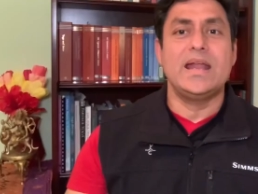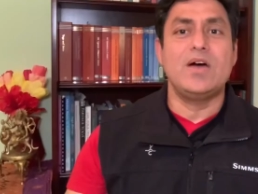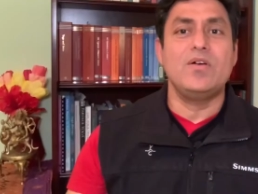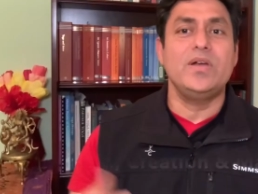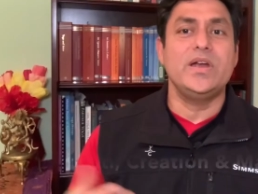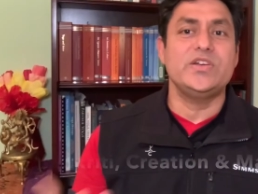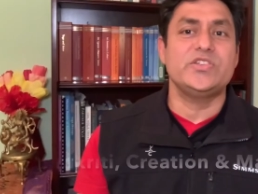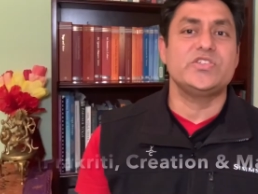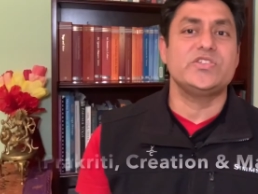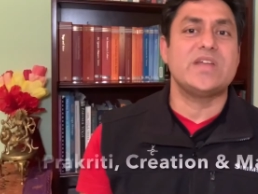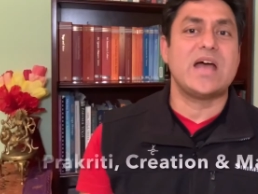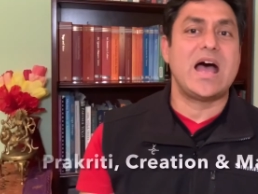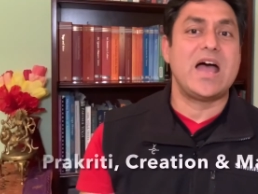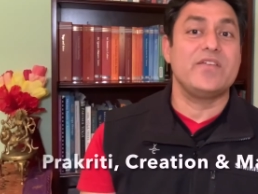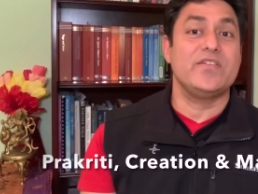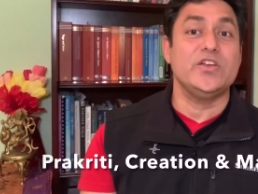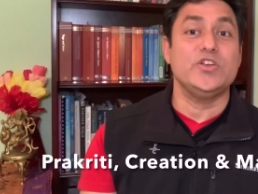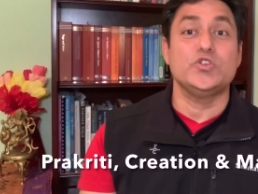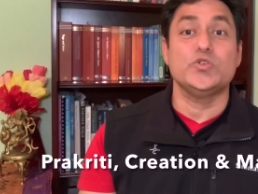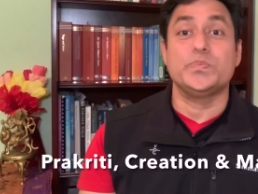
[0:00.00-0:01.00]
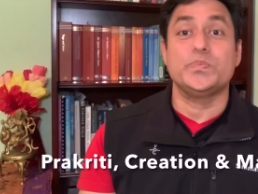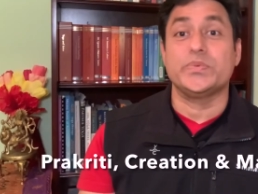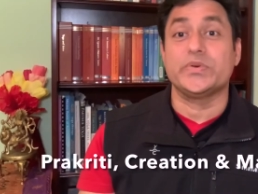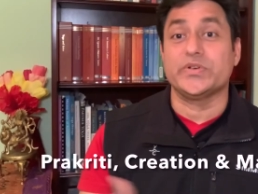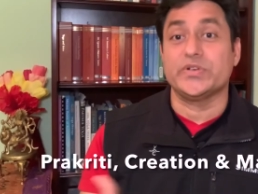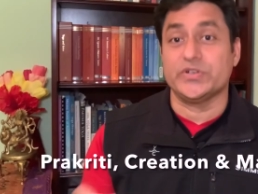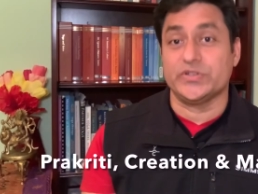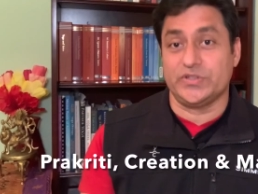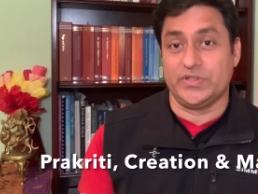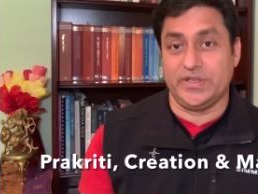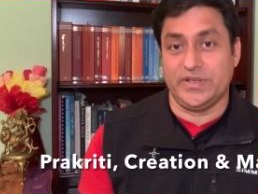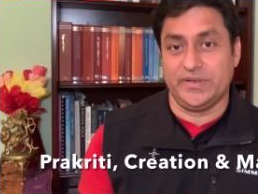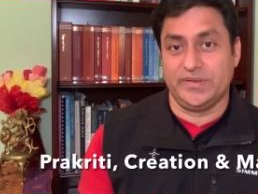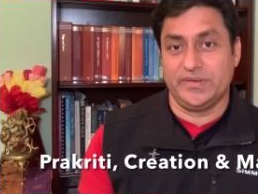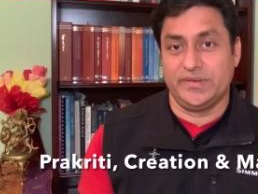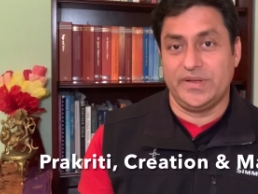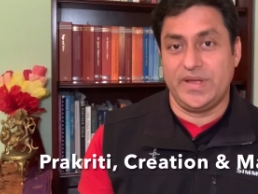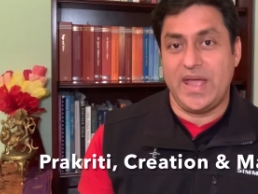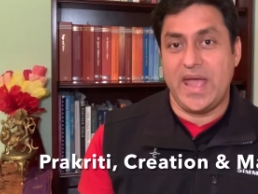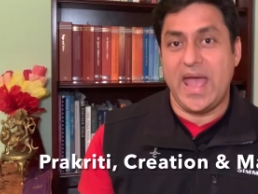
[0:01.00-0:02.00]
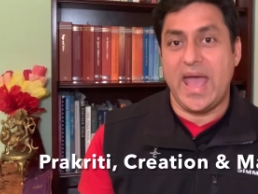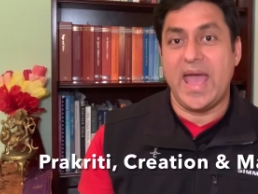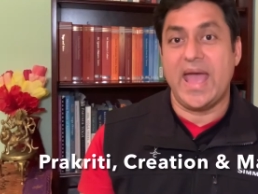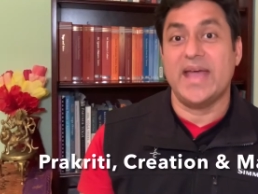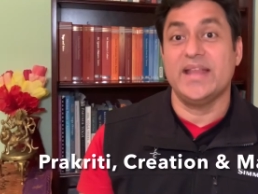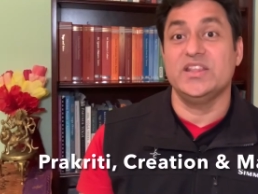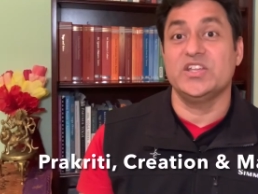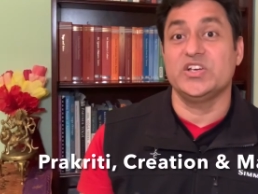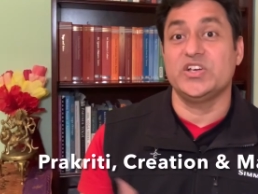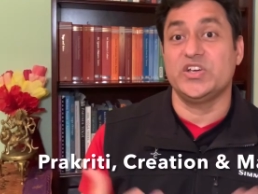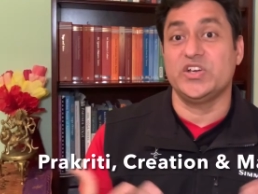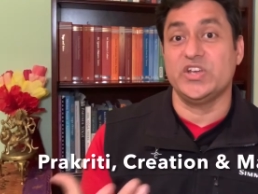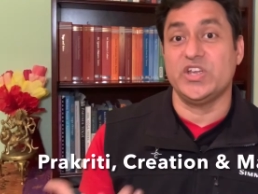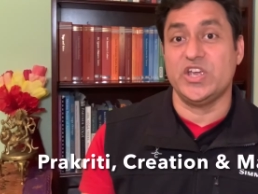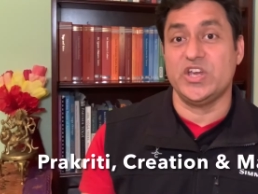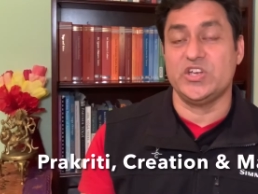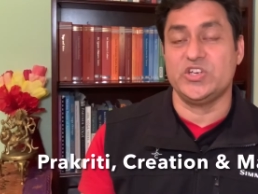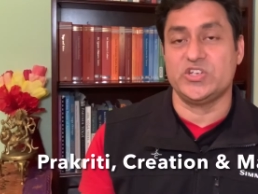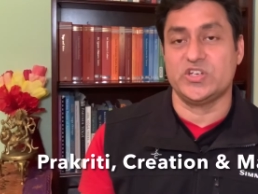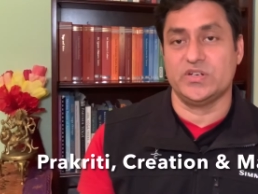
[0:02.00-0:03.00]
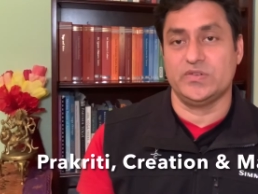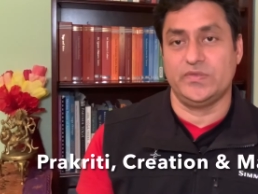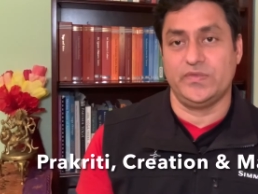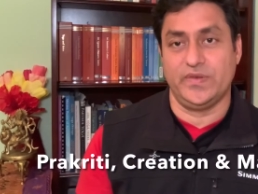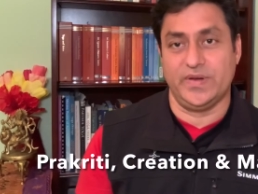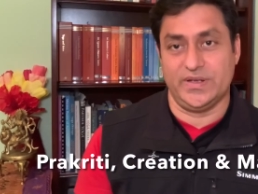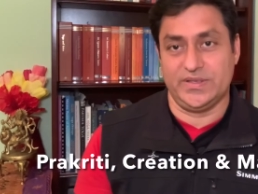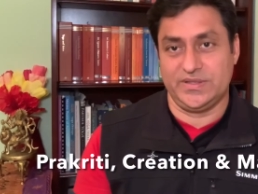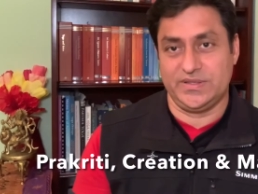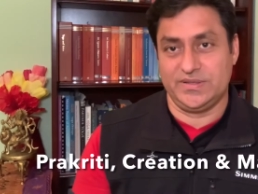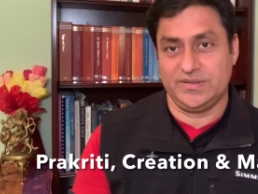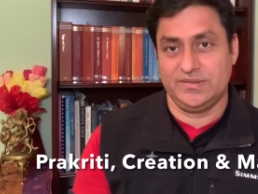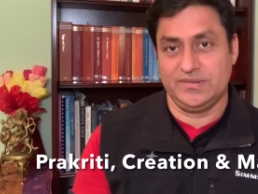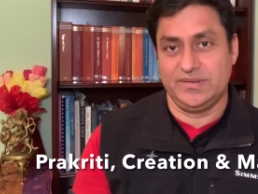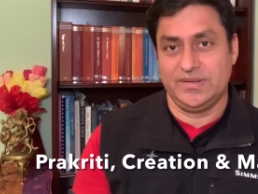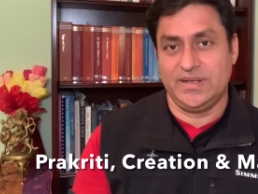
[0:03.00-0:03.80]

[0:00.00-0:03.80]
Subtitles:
let's dive into Prakriti and the creation first.